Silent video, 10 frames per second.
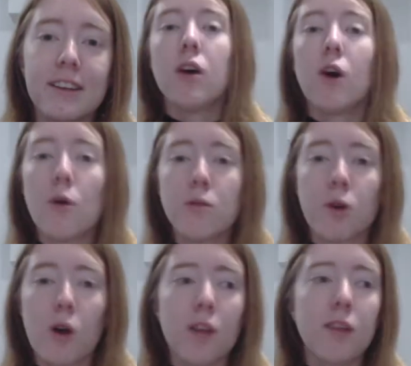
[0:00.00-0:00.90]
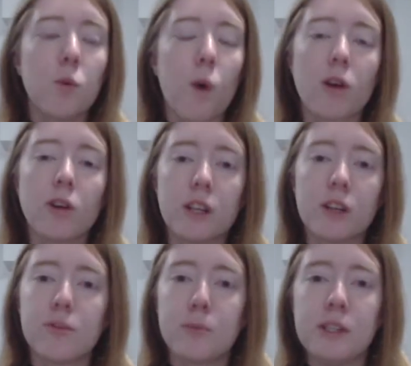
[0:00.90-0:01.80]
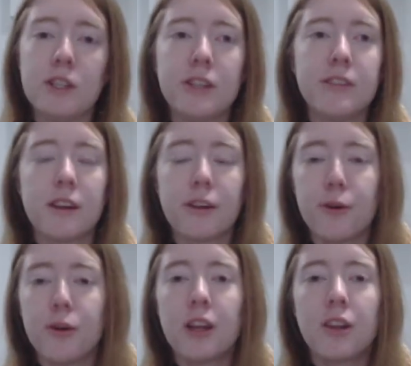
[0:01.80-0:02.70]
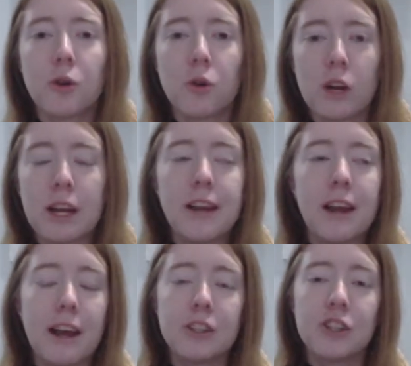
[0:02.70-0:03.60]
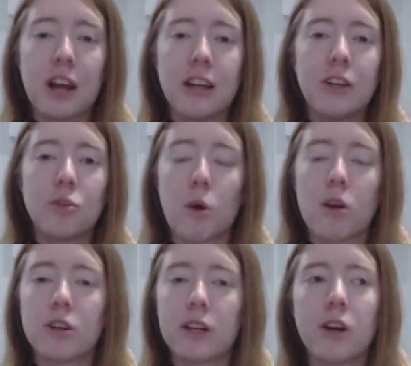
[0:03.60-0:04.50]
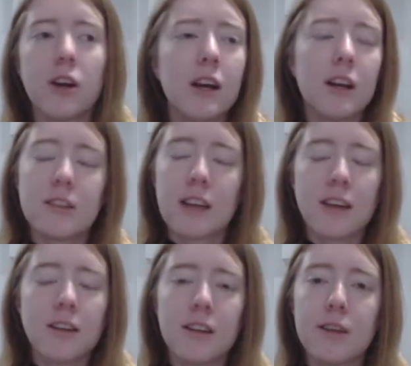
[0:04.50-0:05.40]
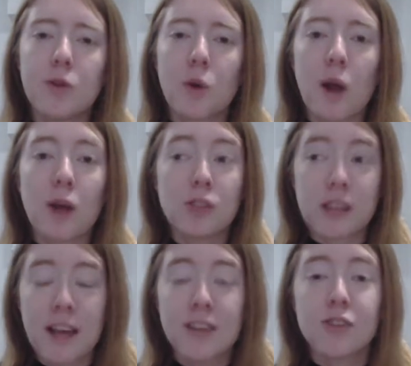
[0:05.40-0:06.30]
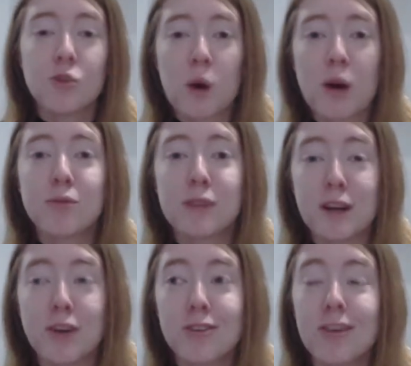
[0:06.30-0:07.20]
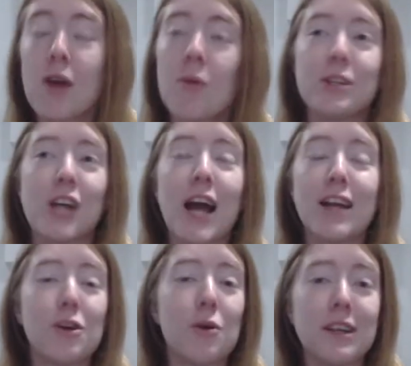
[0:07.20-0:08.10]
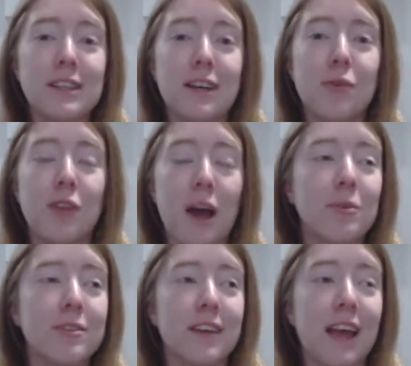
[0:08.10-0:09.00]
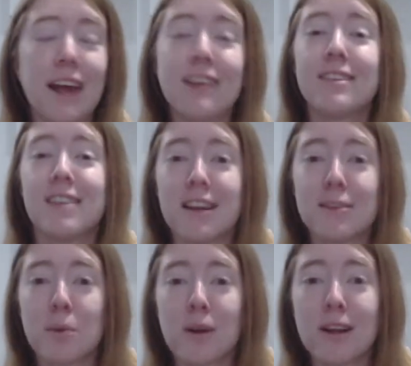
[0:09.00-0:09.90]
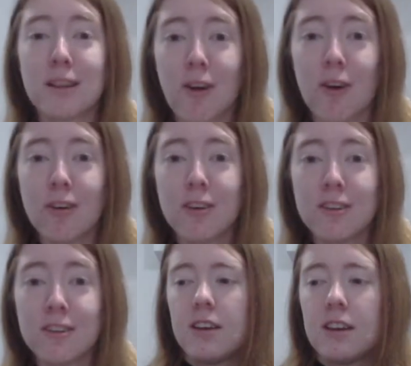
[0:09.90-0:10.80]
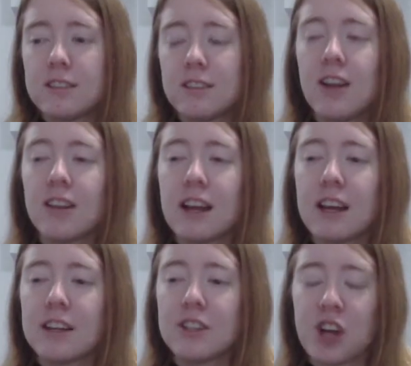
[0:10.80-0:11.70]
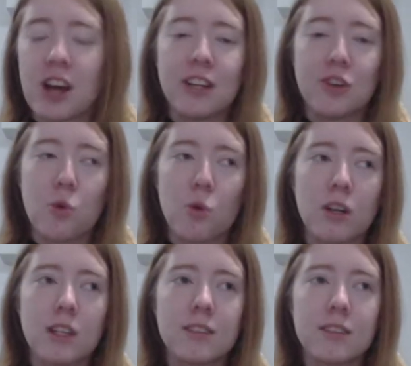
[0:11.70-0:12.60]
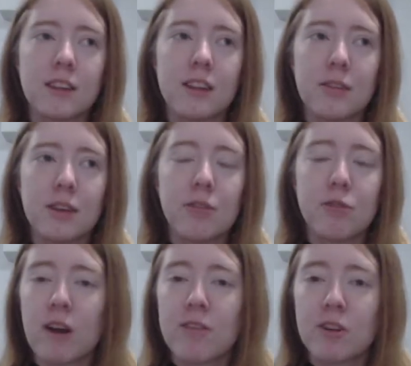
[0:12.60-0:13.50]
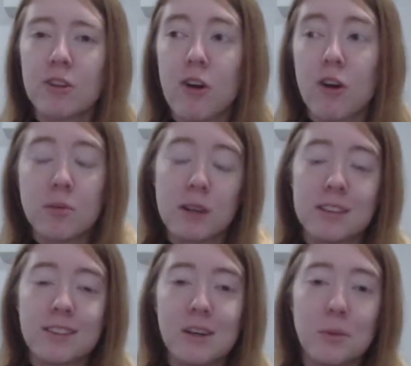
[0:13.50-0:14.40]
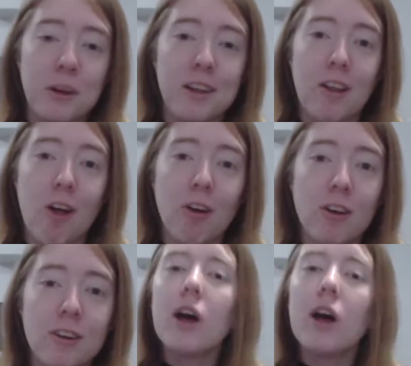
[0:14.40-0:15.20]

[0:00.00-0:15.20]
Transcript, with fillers: Overall, the water deer species, including the Korean and Chinese water deer, tend to live around 10 to 12 years, which I had no idea what that was the case. That's pretty long. It's not like giant tortoise living forever long, but it's still pretty long.